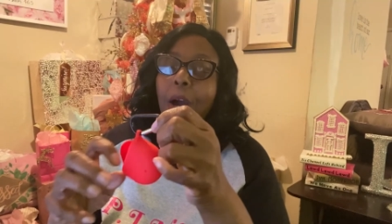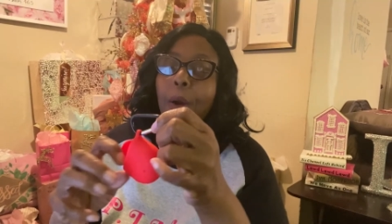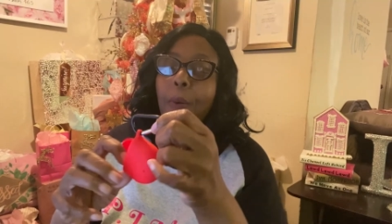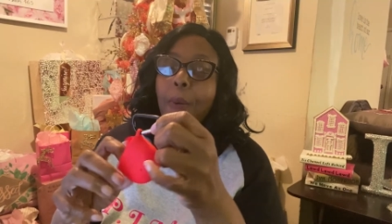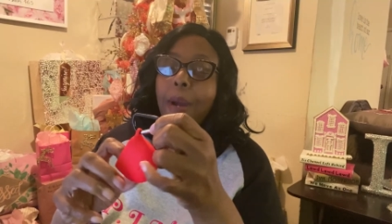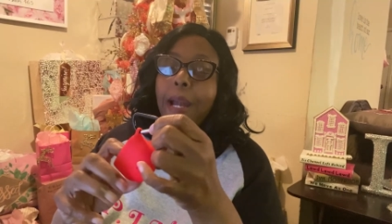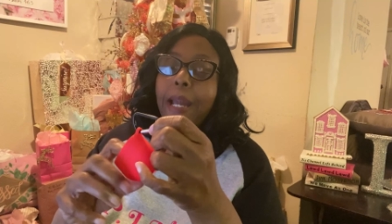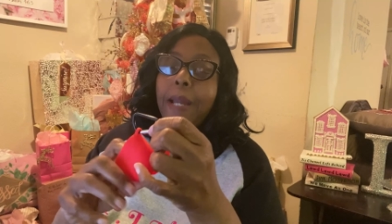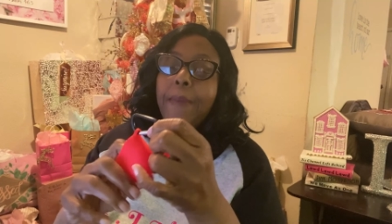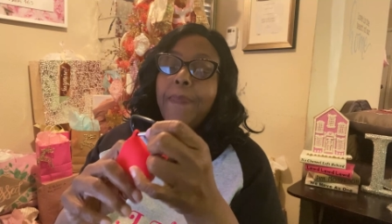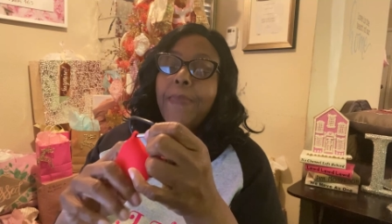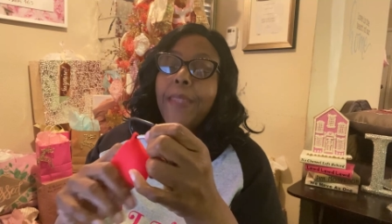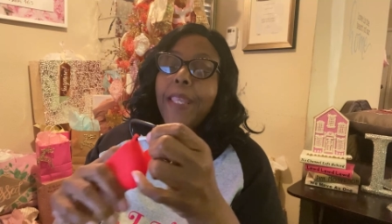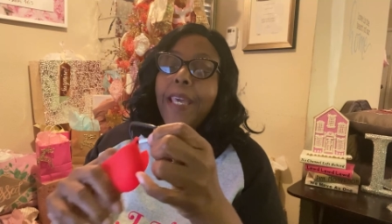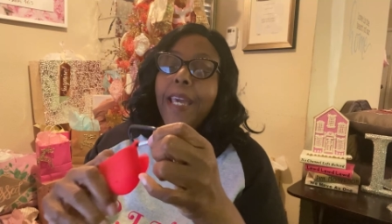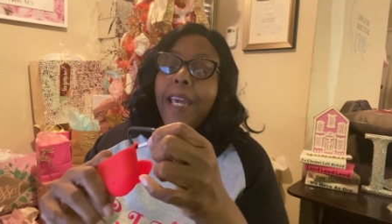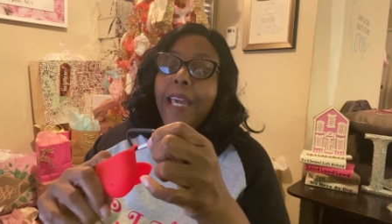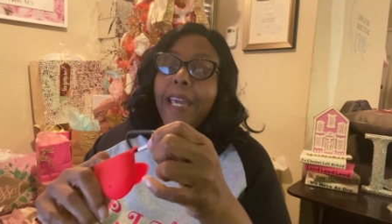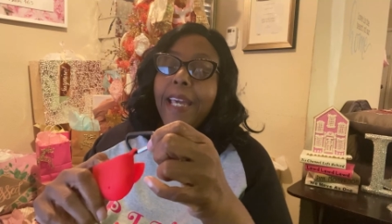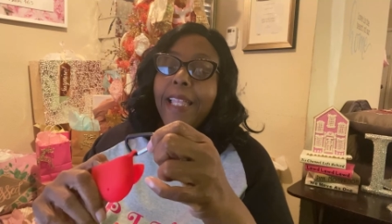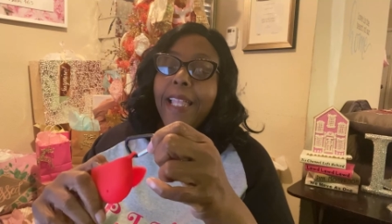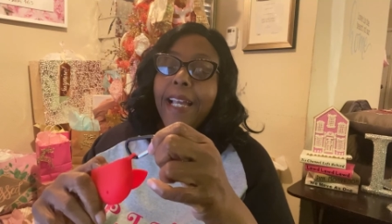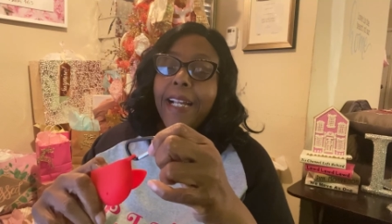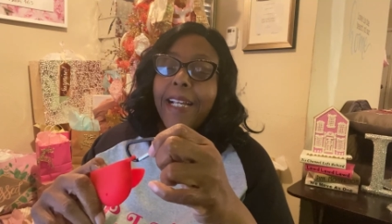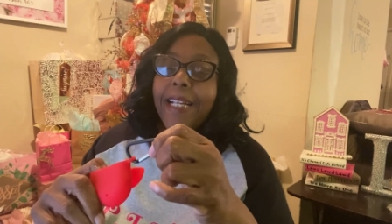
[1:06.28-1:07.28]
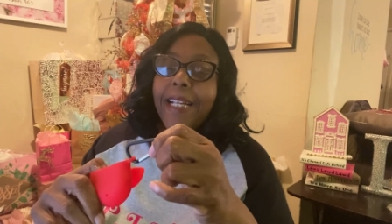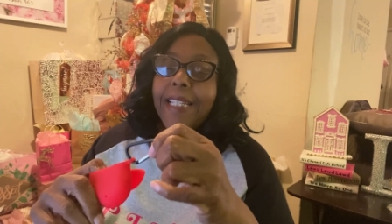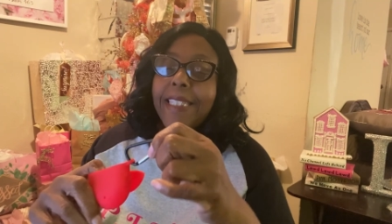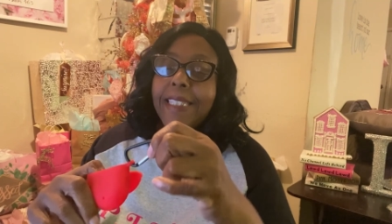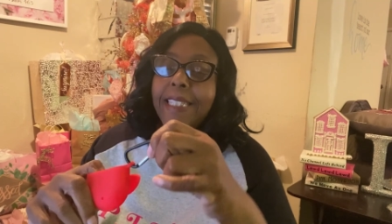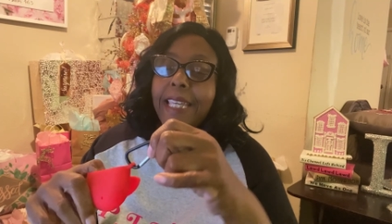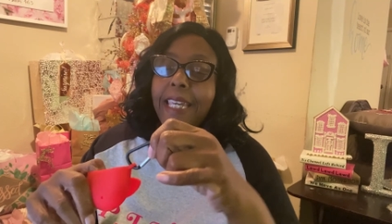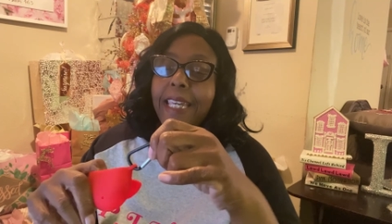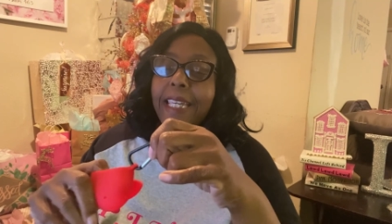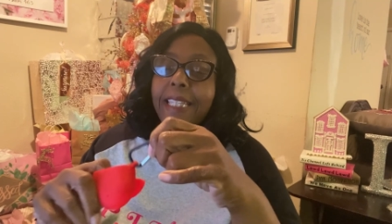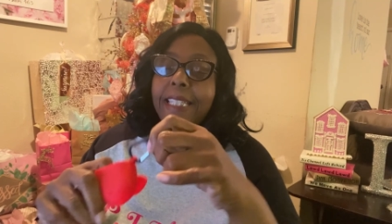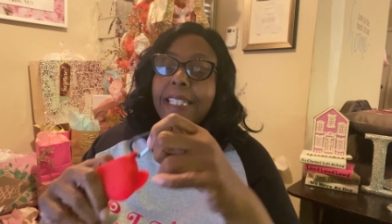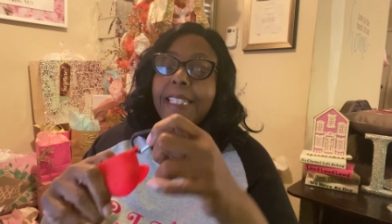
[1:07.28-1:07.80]
All right. Like I
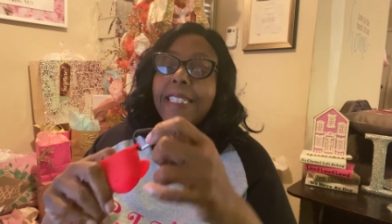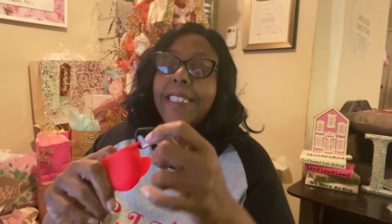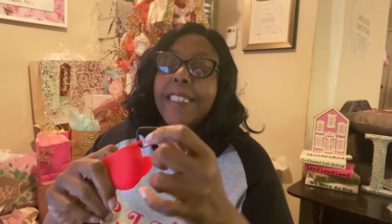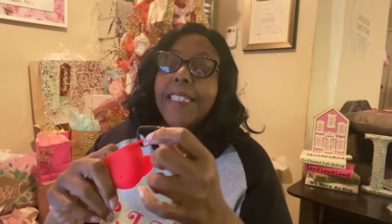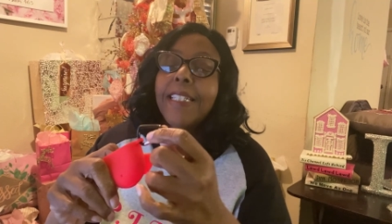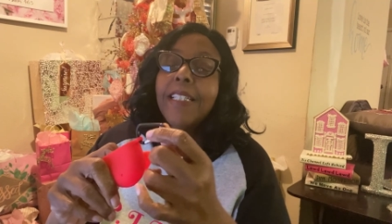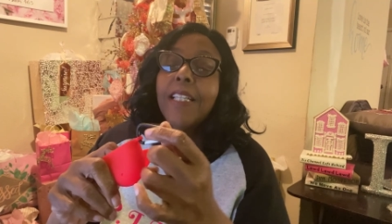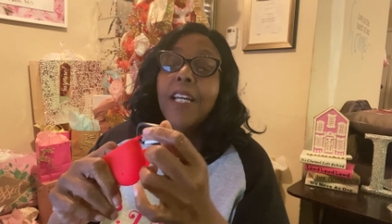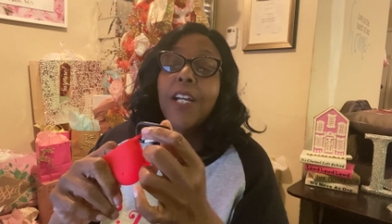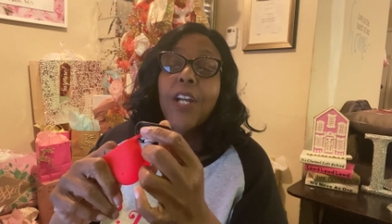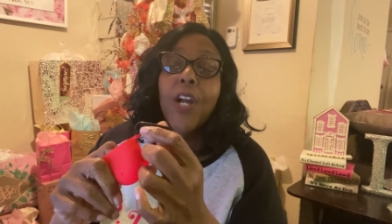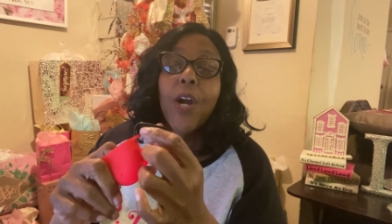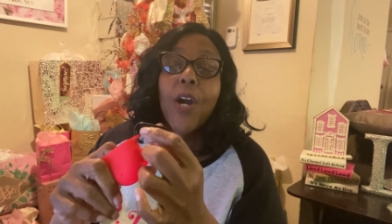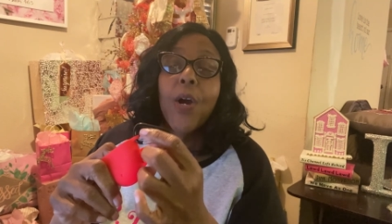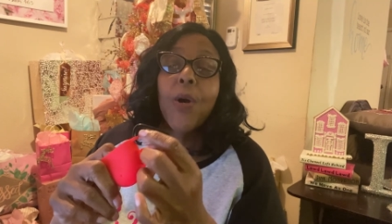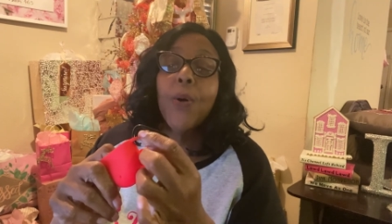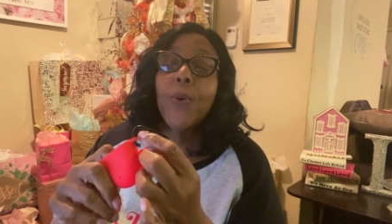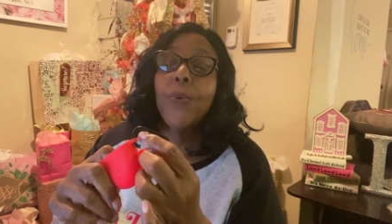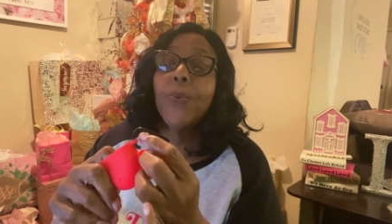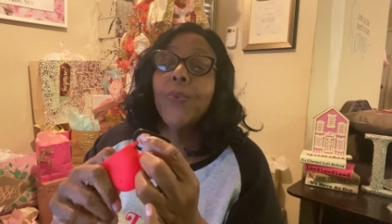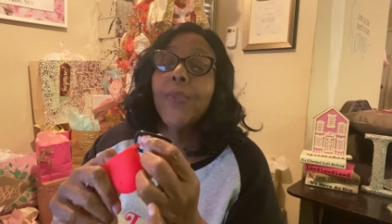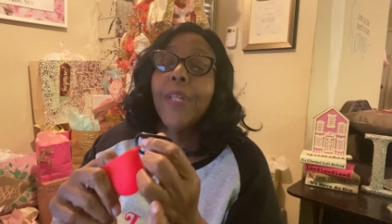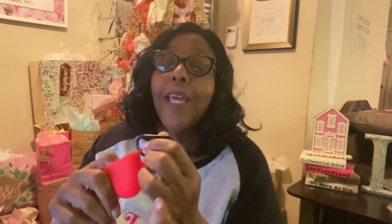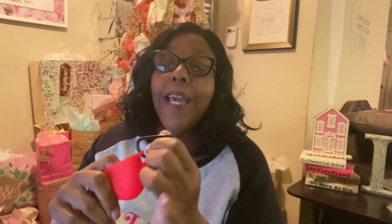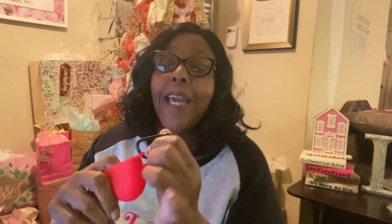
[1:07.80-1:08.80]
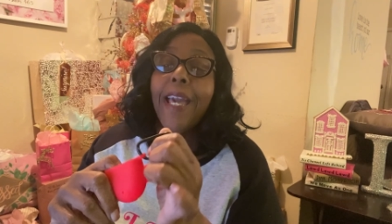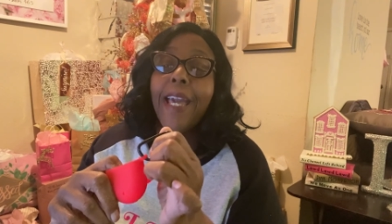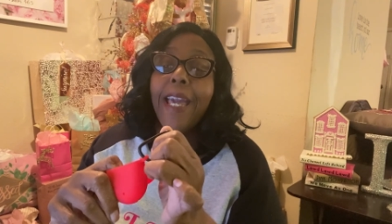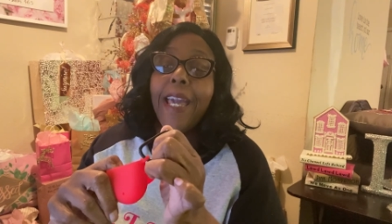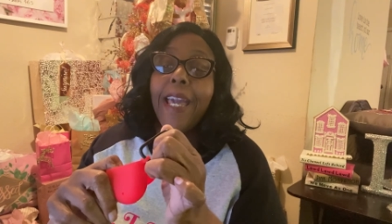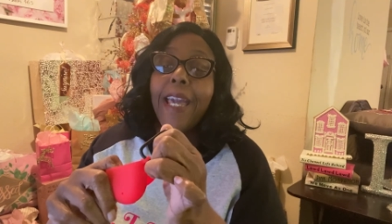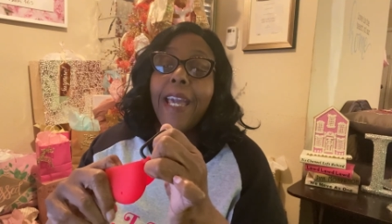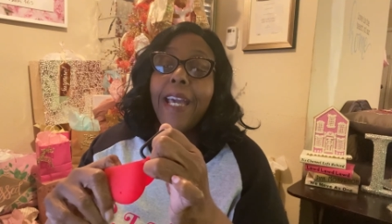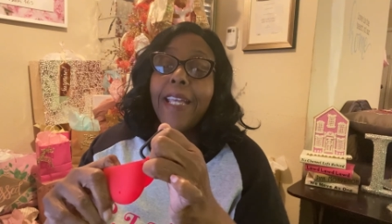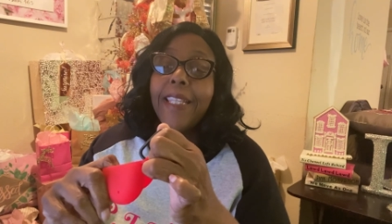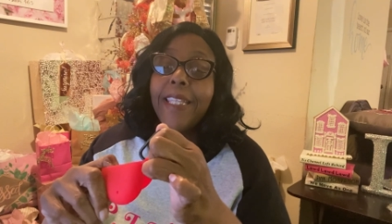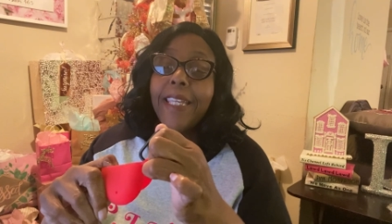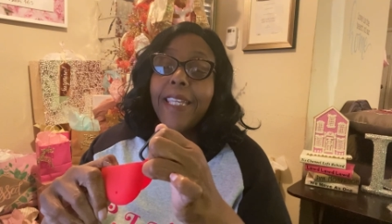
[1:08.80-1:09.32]
say, it is silicone
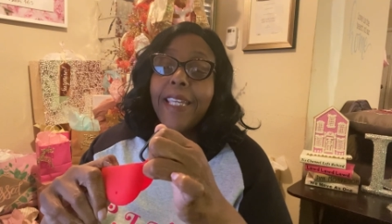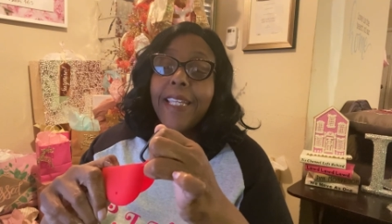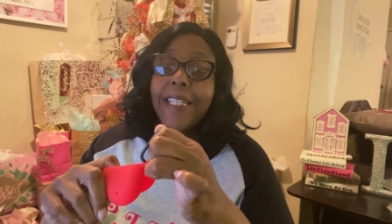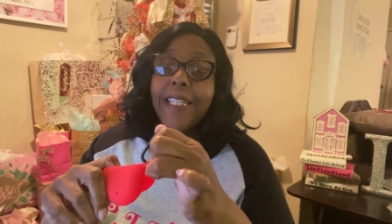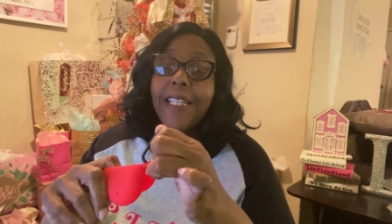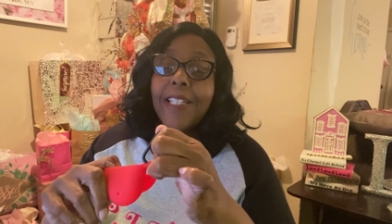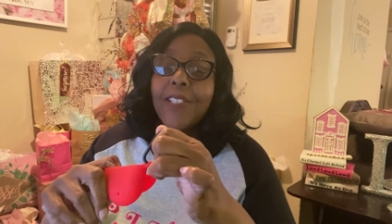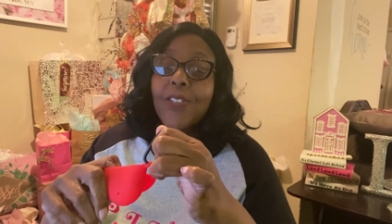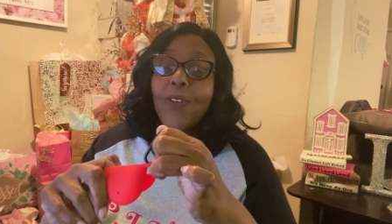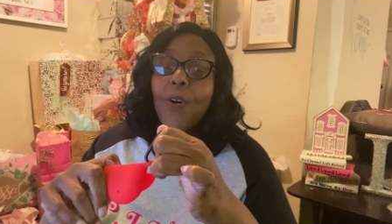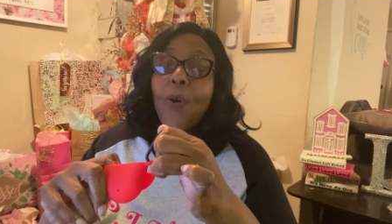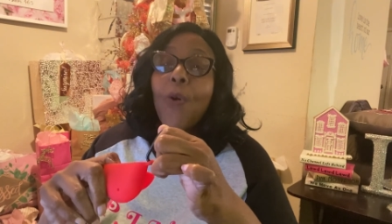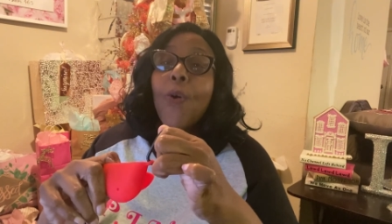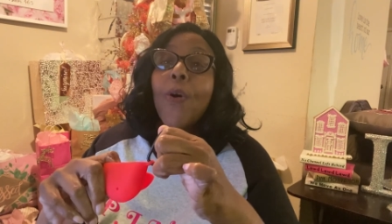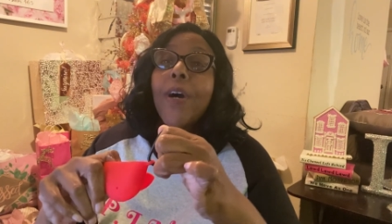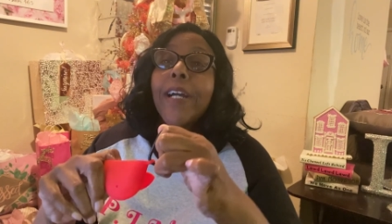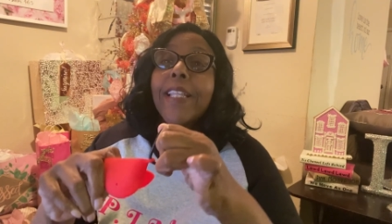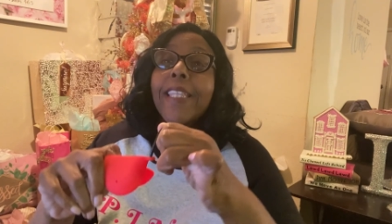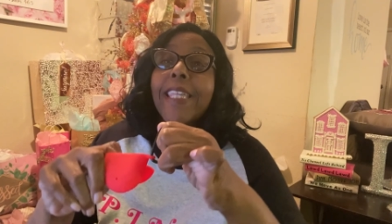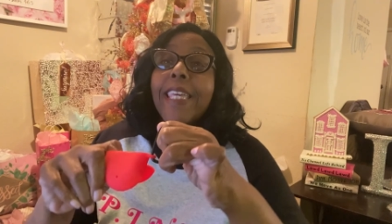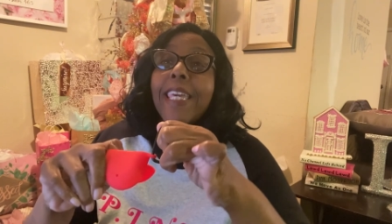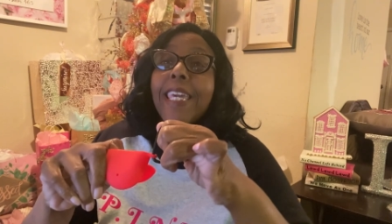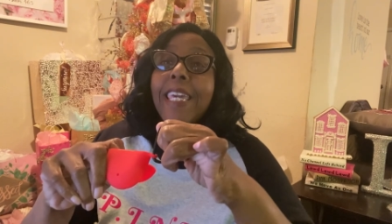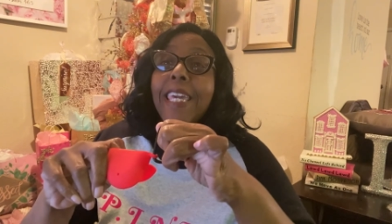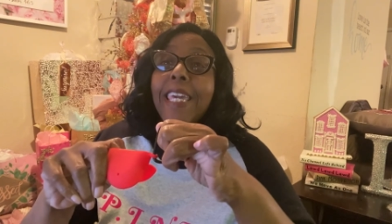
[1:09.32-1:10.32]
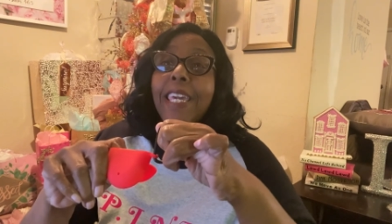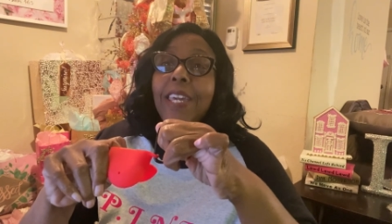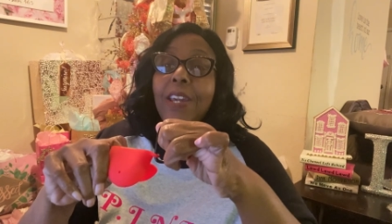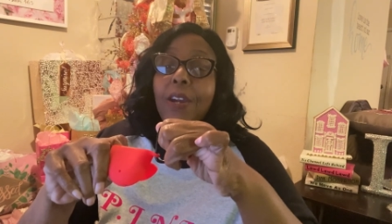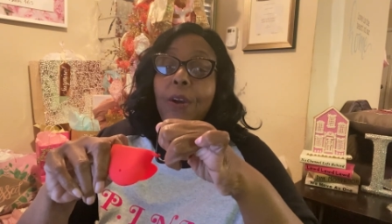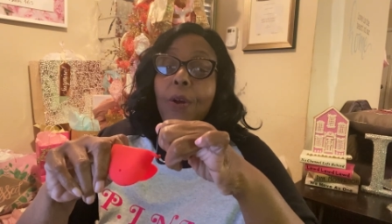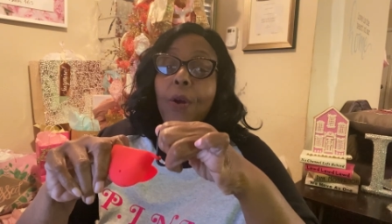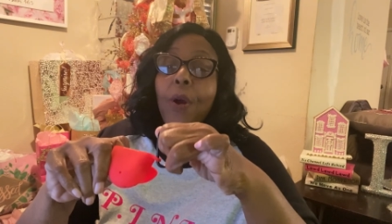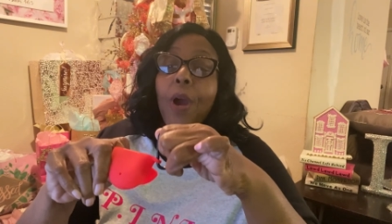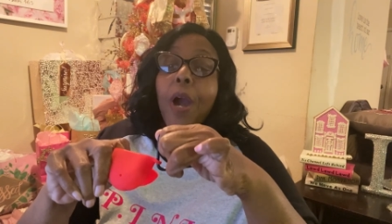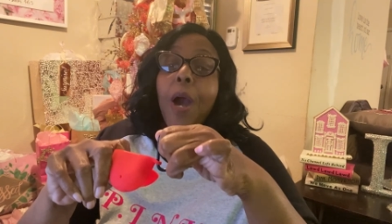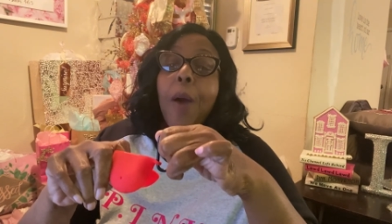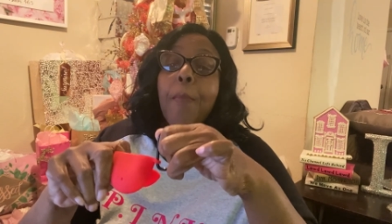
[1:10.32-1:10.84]
and it is on
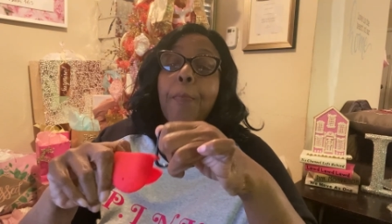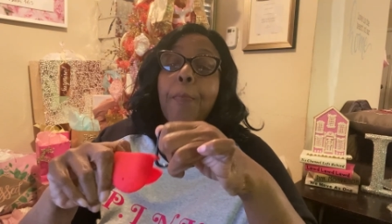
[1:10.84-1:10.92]
here